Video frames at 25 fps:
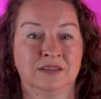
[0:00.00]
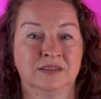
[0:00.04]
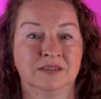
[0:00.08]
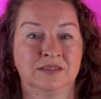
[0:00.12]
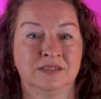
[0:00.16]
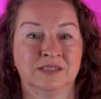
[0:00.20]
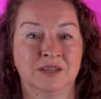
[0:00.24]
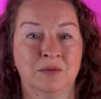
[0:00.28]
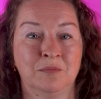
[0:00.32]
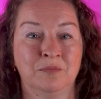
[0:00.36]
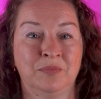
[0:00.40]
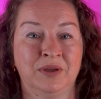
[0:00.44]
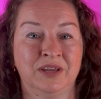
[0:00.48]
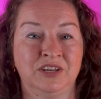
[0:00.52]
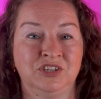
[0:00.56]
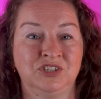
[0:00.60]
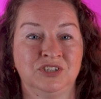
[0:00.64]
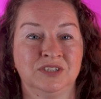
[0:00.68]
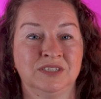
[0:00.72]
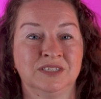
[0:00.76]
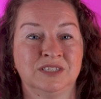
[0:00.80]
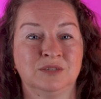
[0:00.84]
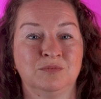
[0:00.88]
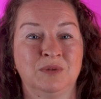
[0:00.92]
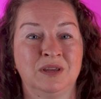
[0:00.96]
Some
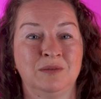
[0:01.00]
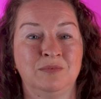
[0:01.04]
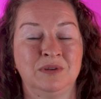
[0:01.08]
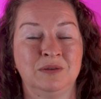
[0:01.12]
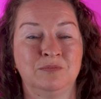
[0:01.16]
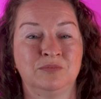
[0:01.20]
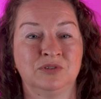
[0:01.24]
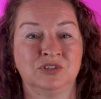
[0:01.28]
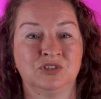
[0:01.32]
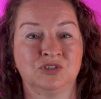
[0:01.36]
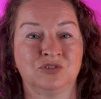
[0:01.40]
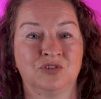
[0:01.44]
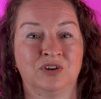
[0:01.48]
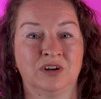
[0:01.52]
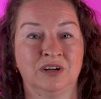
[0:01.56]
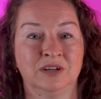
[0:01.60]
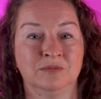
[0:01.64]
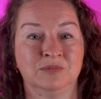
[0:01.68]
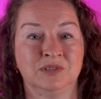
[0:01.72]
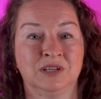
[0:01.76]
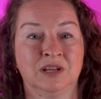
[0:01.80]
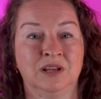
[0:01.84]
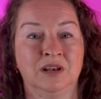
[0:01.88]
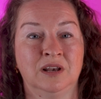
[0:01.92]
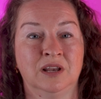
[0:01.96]
patients may be
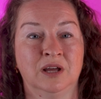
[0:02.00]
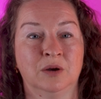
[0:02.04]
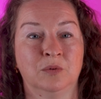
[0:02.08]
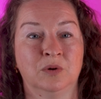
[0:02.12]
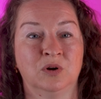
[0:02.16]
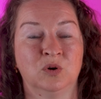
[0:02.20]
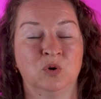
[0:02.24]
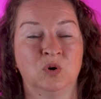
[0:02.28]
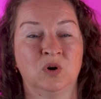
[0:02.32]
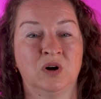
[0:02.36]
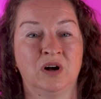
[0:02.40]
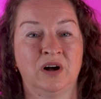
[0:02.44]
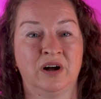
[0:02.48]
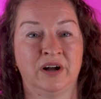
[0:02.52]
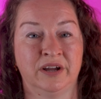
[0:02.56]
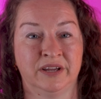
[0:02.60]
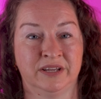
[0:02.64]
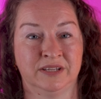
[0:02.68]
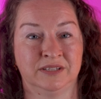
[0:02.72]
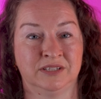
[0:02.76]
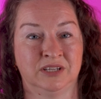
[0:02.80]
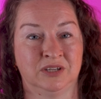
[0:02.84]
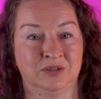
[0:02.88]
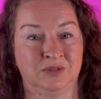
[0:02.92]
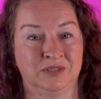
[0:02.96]
prescribed a lower or
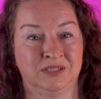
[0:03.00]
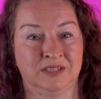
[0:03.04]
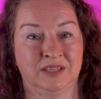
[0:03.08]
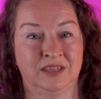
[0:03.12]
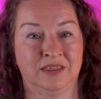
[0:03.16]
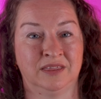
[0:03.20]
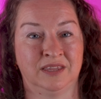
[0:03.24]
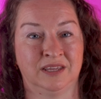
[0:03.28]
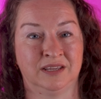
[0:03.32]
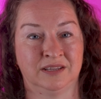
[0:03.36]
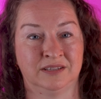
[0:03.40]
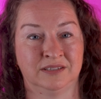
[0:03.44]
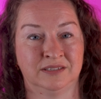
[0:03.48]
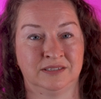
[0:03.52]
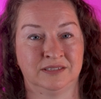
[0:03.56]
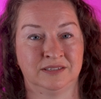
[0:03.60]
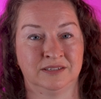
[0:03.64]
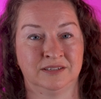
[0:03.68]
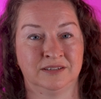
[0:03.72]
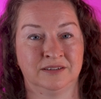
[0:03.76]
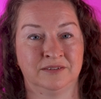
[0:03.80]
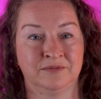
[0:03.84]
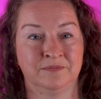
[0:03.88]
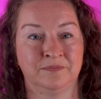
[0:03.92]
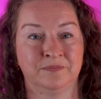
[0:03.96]
higher dose than this.
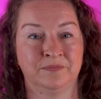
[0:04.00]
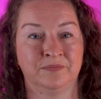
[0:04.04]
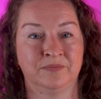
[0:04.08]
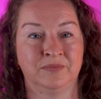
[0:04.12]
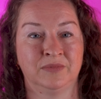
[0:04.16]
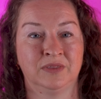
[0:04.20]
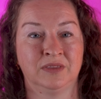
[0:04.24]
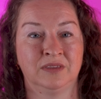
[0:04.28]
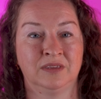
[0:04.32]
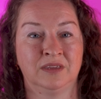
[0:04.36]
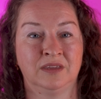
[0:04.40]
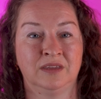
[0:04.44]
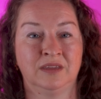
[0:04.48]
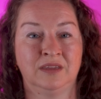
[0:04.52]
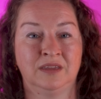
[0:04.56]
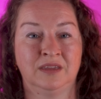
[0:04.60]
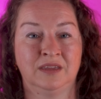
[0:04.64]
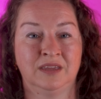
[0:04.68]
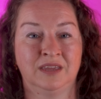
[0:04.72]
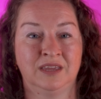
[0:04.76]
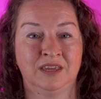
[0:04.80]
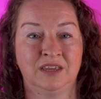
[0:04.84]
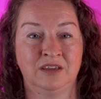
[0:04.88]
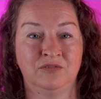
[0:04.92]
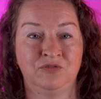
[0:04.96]

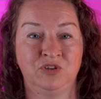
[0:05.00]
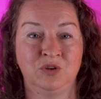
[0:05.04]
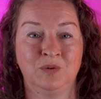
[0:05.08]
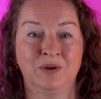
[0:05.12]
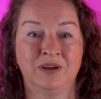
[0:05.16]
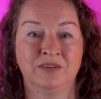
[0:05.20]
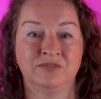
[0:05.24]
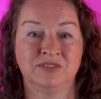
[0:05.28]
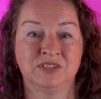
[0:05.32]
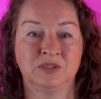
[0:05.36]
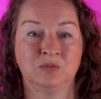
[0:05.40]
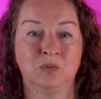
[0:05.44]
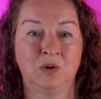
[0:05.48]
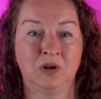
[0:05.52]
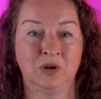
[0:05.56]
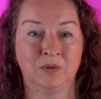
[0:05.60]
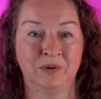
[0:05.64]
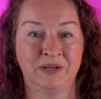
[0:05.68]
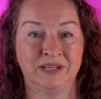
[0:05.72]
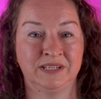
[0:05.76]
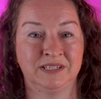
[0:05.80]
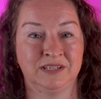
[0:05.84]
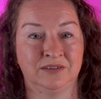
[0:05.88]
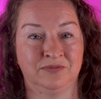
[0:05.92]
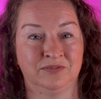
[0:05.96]
If you have
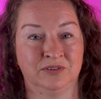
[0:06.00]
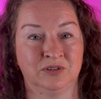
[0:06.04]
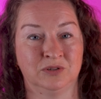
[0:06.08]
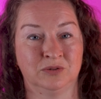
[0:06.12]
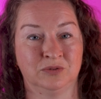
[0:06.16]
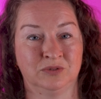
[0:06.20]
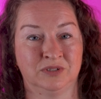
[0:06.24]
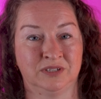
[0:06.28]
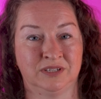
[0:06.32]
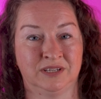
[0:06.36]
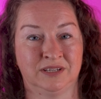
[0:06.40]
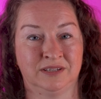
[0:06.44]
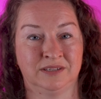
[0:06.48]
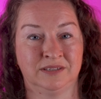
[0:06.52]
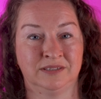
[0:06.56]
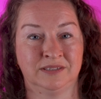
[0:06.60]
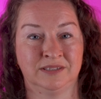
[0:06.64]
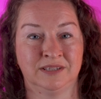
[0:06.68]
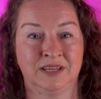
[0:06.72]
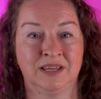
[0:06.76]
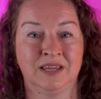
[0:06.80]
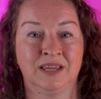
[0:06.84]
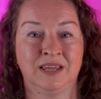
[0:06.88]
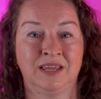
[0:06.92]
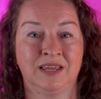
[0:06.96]
swallowing
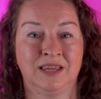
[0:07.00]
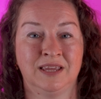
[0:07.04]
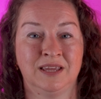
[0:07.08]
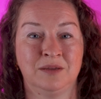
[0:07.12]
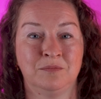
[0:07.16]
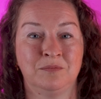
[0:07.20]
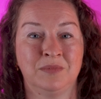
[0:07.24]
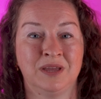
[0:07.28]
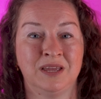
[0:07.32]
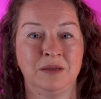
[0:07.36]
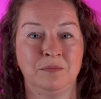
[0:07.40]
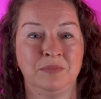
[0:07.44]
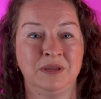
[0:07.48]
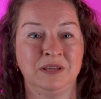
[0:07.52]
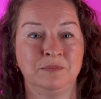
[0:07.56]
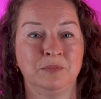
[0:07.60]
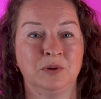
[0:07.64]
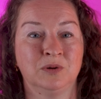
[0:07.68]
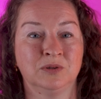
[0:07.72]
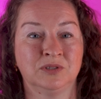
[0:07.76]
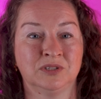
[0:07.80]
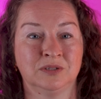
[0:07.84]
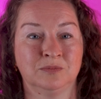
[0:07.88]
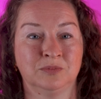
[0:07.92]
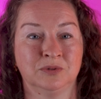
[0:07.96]
difficulties, it may be
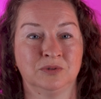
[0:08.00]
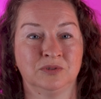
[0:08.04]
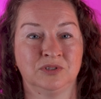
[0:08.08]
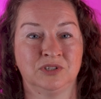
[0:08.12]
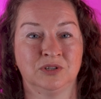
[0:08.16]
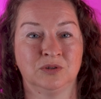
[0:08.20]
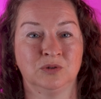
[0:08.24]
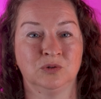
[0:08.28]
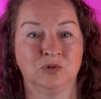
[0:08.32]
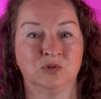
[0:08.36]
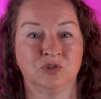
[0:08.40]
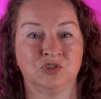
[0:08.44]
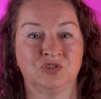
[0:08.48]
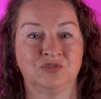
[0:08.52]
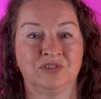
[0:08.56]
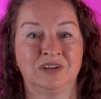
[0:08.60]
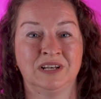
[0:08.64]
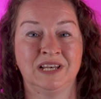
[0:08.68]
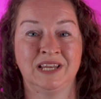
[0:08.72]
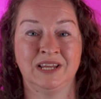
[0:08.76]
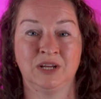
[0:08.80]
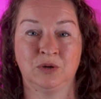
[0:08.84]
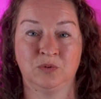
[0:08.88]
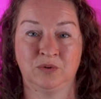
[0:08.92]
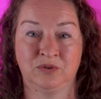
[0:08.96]
possible to order a
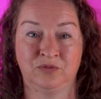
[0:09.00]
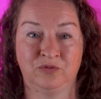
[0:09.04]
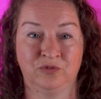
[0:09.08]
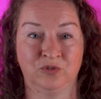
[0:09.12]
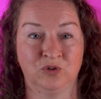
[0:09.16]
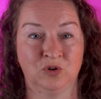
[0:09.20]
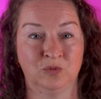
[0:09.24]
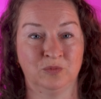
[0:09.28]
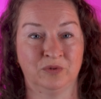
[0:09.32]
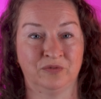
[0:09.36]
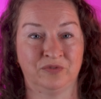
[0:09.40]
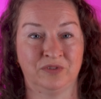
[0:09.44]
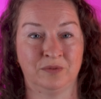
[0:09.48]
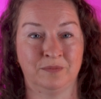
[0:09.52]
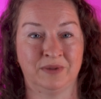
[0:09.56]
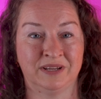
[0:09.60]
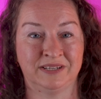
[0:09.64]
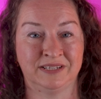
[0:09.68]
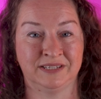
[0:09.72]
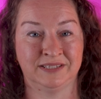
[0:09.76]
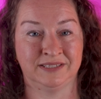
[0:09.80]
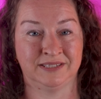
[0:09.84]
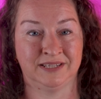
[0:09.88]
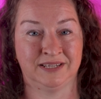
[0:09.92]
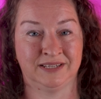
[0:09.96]
liquid form of the
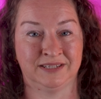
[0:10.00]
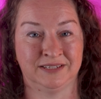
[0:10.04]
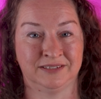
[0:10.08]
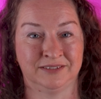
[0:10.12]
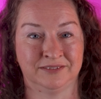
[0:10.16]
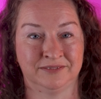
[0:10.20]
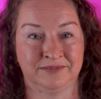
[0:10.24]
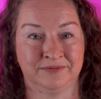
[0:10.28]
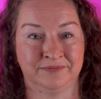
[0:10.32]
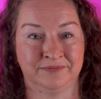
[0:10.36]
medicine.